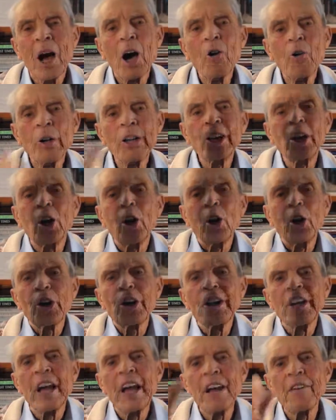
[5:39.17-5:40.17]
Only
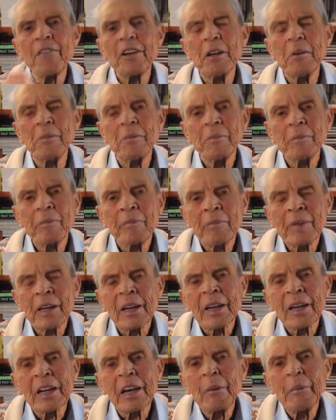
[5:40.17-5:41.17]
God and heaven
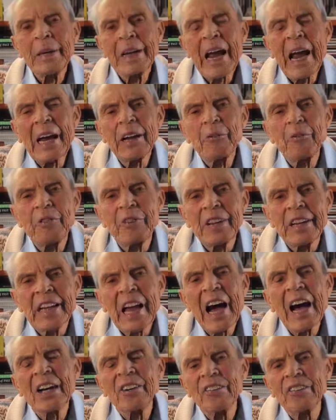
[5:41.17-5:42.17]
can be had for
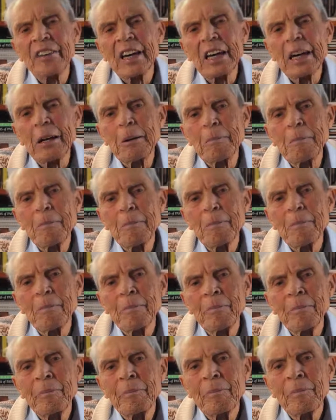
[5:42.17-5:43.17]
the asking.
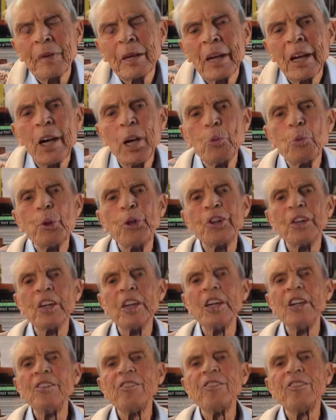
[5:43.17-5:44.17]
He would
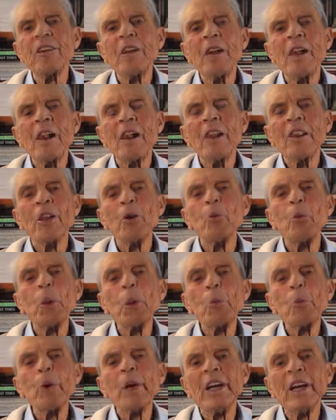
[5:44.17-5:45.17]
teach that
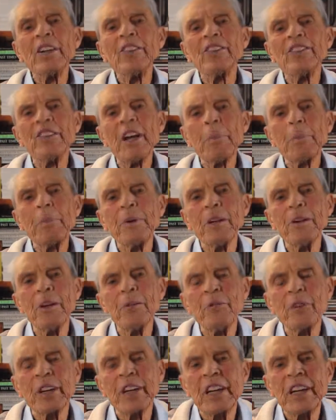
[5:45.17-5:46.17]
when we accepted
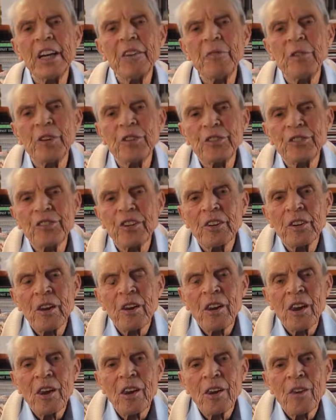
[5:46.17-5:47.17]
the forgiveness
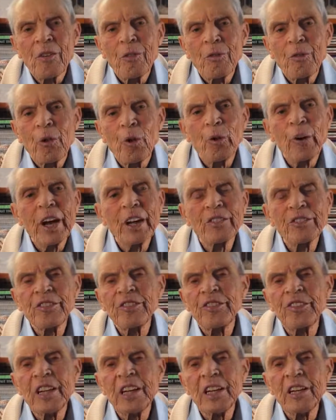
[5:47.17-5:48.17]
for our
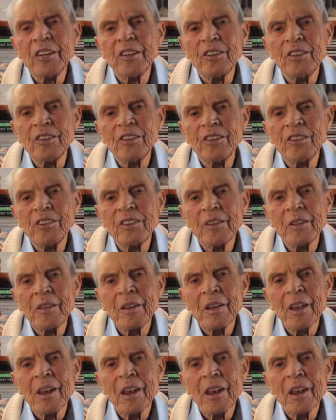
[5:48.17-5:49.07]
sins,